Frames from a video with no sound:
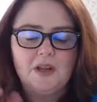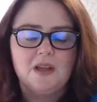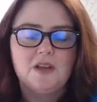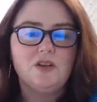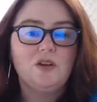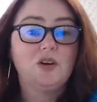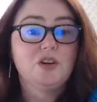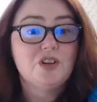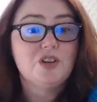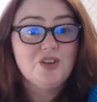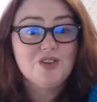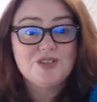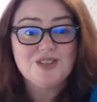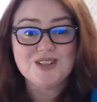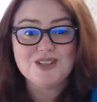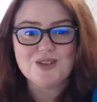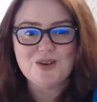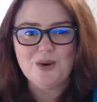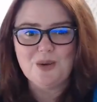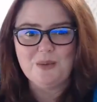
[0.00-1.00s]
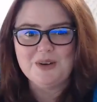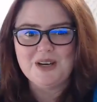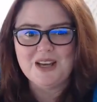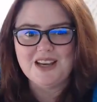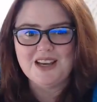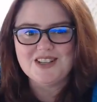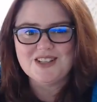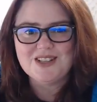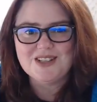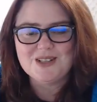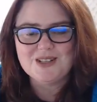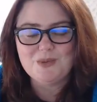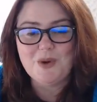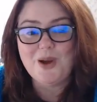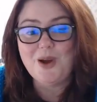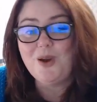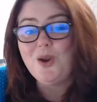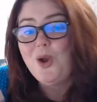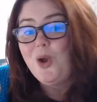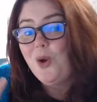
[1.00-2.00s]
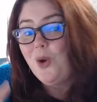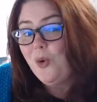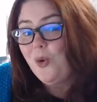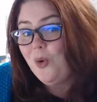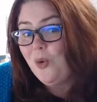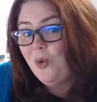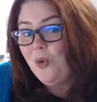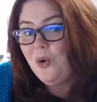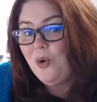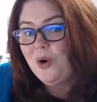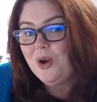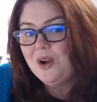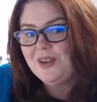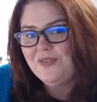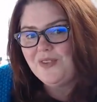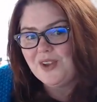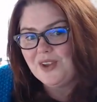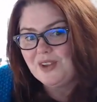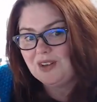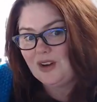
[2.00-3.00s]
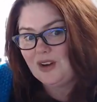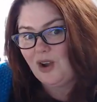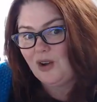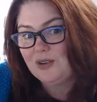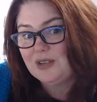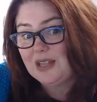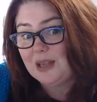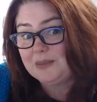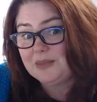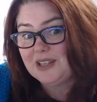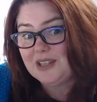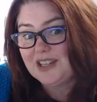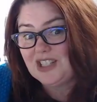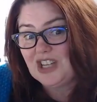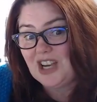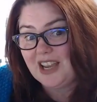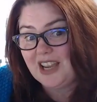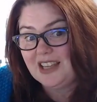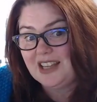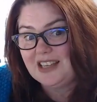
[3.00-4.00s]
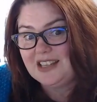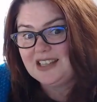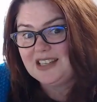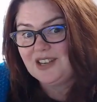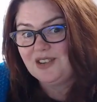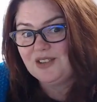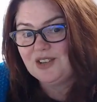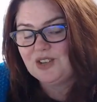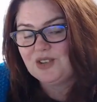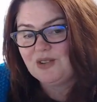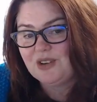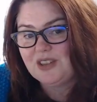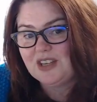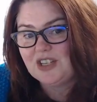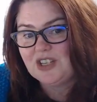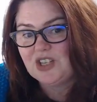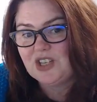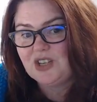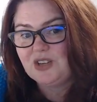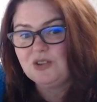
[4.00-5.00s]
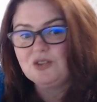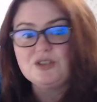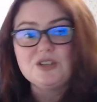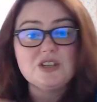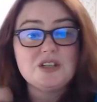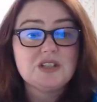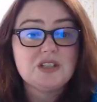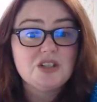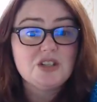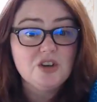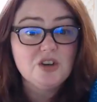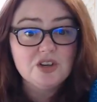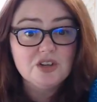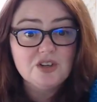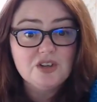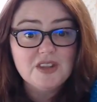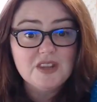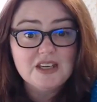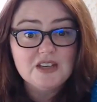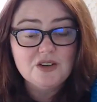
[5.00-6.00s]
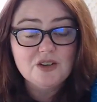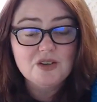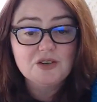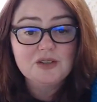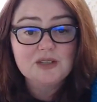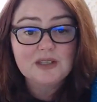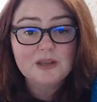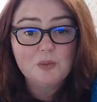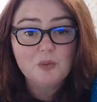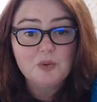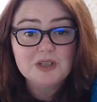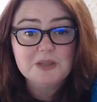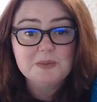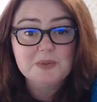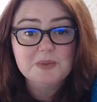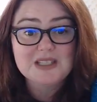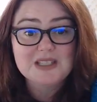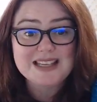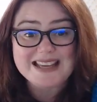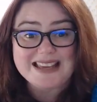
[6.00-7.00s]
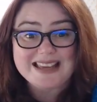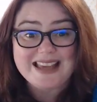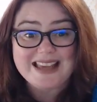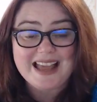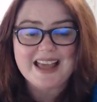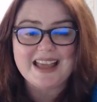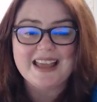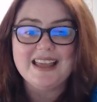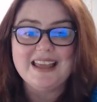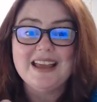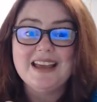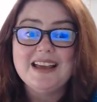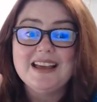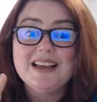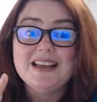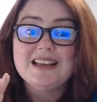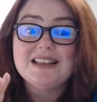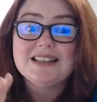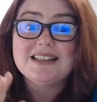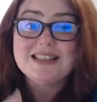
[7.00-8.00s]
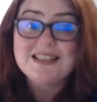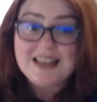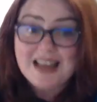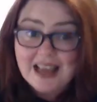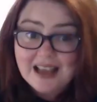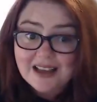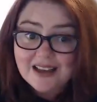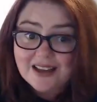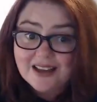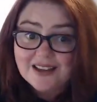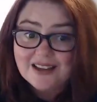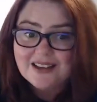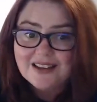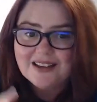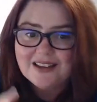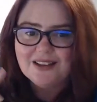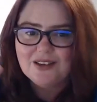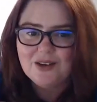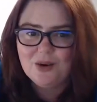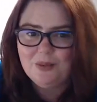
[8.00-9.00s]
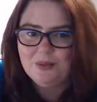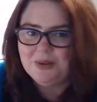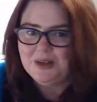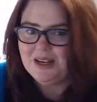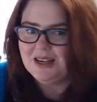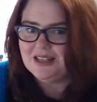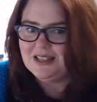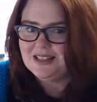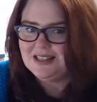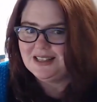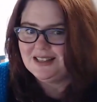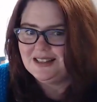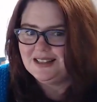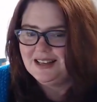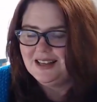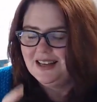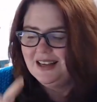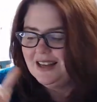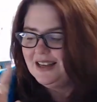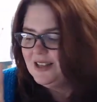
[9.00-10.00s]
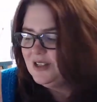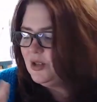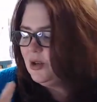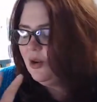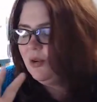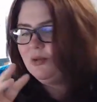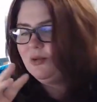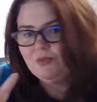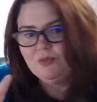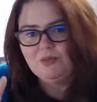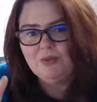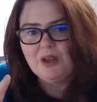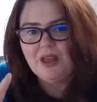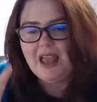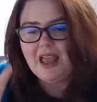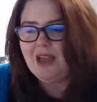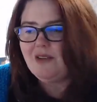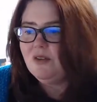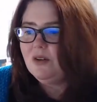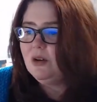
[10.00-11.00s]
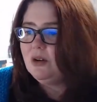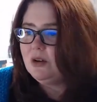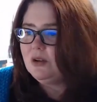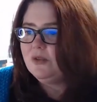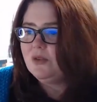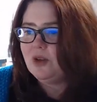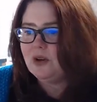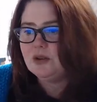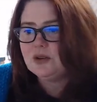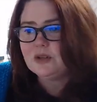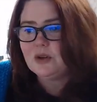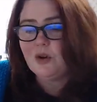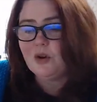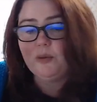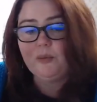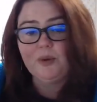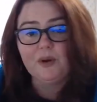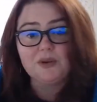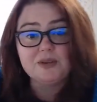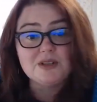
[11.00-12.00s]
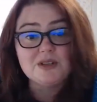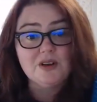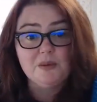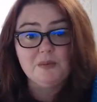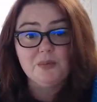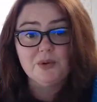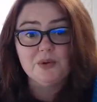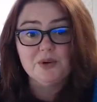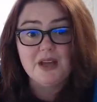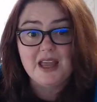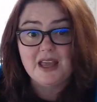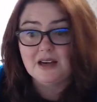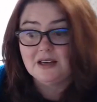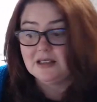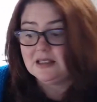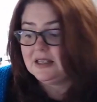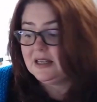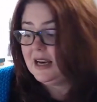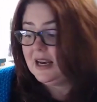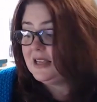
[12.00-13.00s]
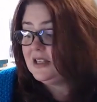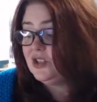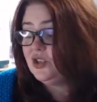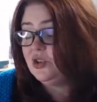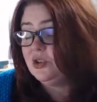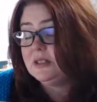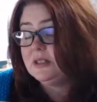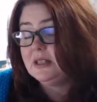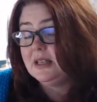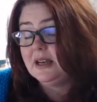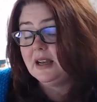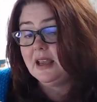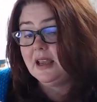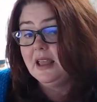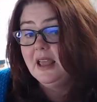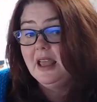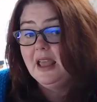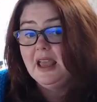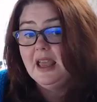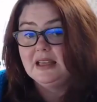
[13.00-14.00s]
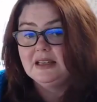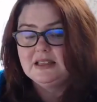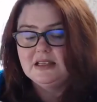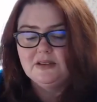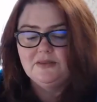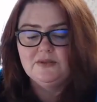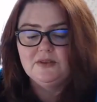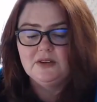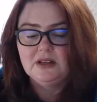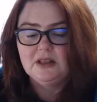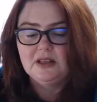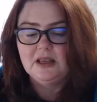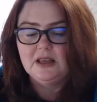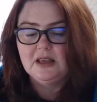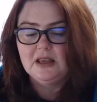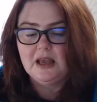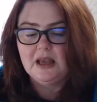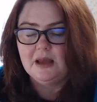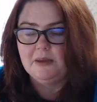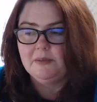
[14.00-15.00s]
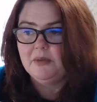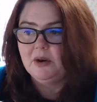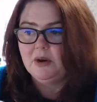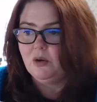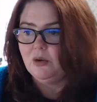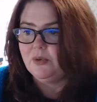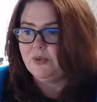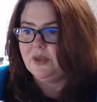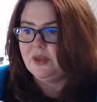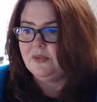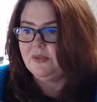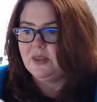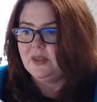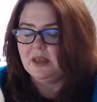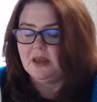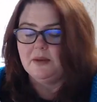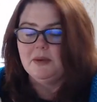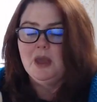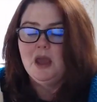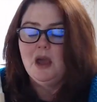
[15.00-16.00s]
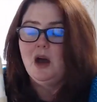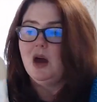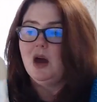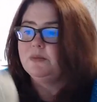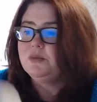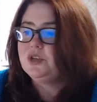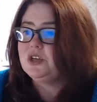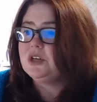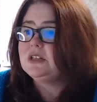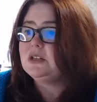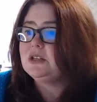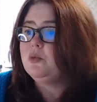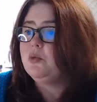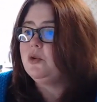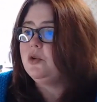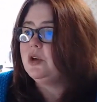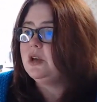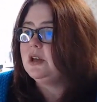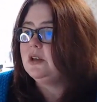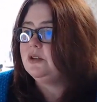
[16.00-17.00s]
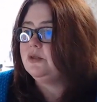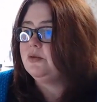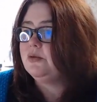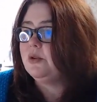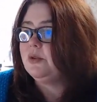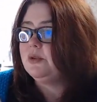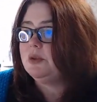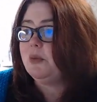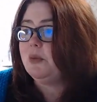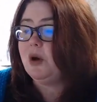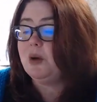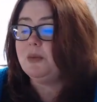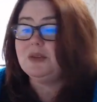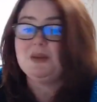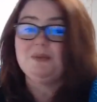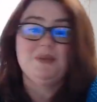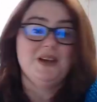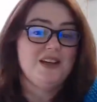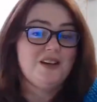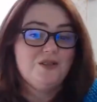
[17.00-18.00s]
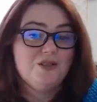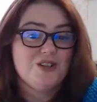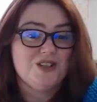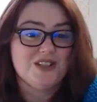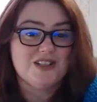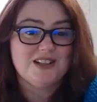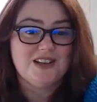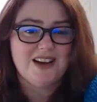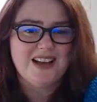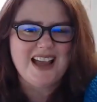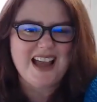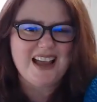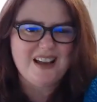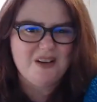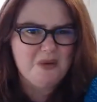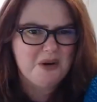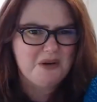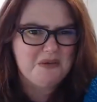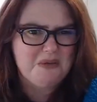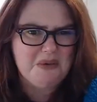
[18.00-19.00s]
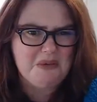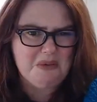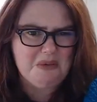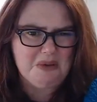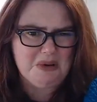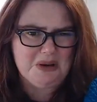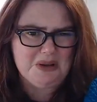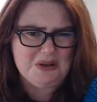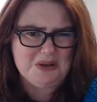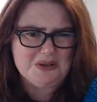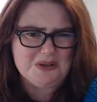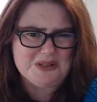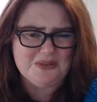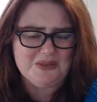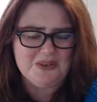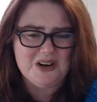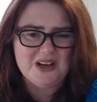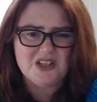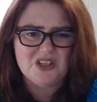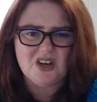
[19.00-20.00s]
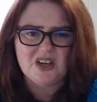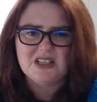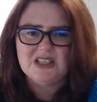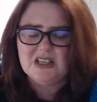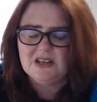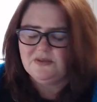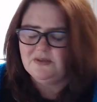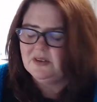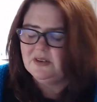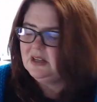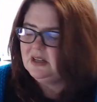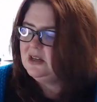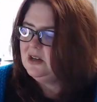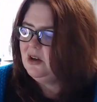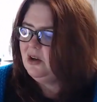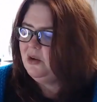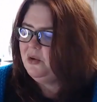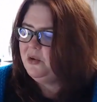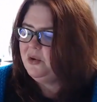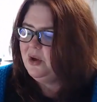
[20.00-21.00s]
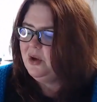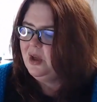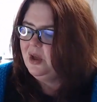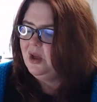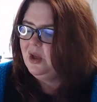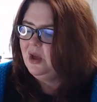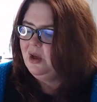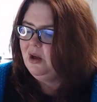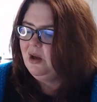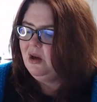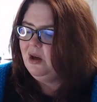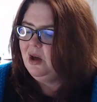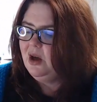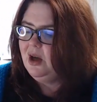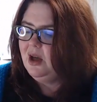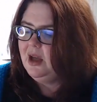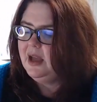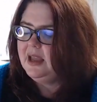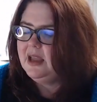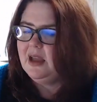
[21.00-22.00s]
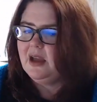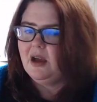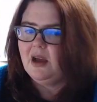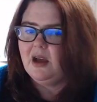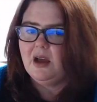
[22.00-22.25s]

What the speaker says: You can use this combination as well. Or if it goes up to the chunkier territory that she uses, you can then use the Whisper DK snug combination. So have a look at those combos that I put out in today's newsletter and definitely log that there. I'm just working through at the moment the meterages. I can't quite remember what I used for each. I definitely know I